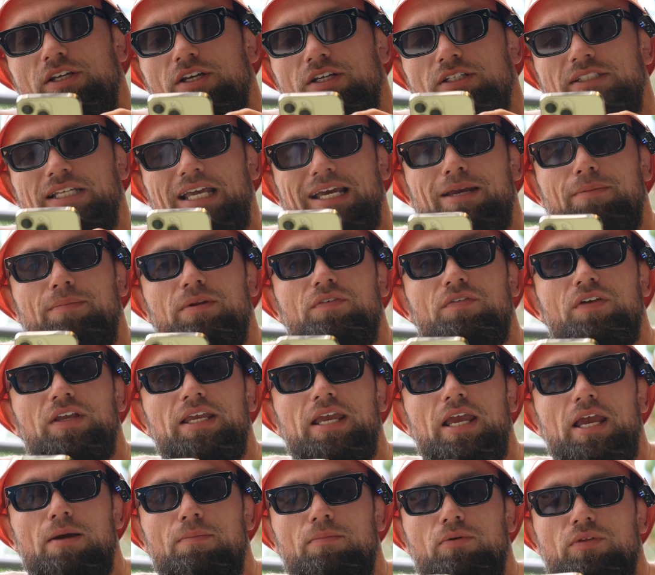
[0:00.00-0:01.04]
you can take a bit of a
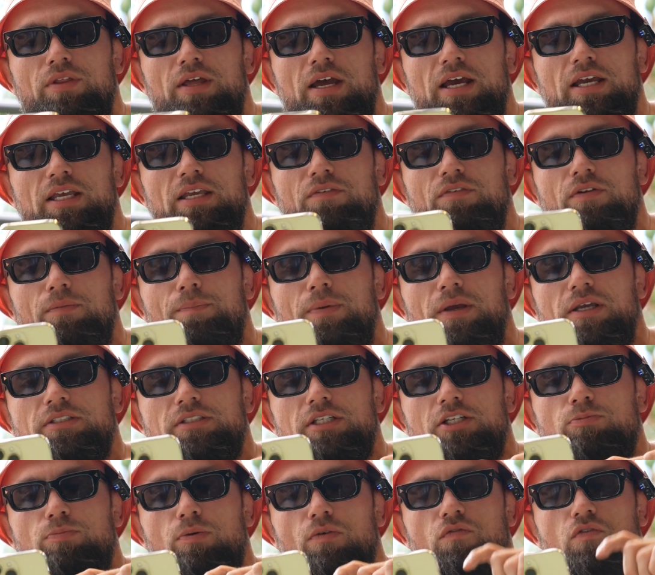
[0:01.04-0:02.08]
gamble there, given
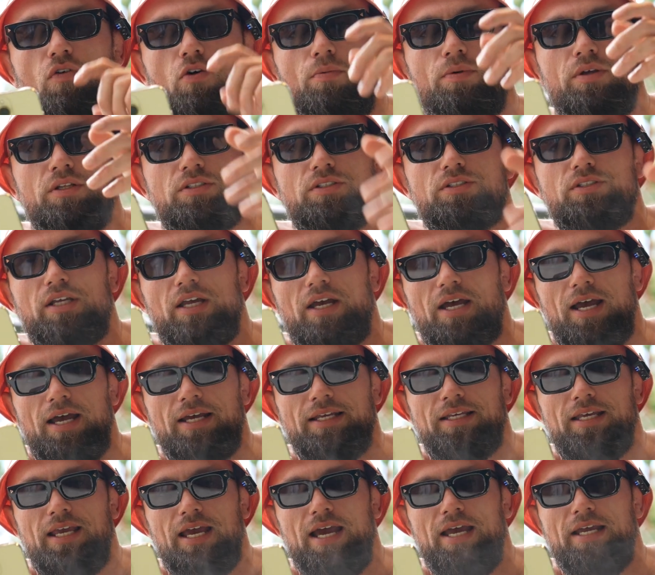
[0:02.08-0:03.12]
Pixley's performance
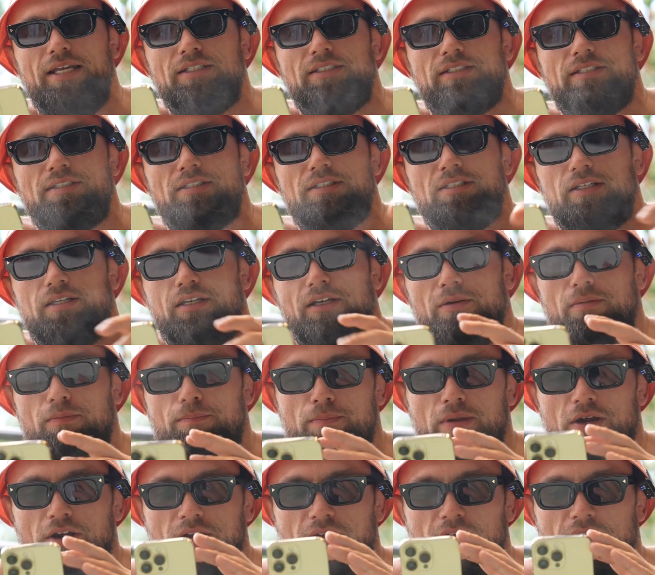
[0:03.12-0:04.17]
against
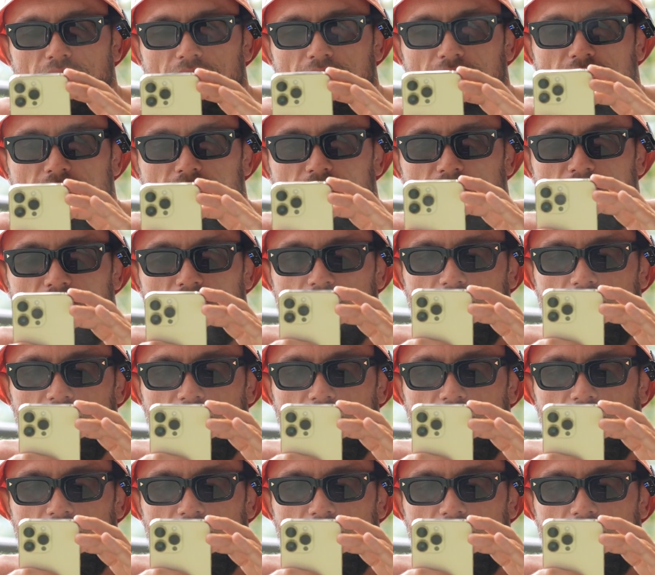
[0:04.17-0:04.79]
Marigali.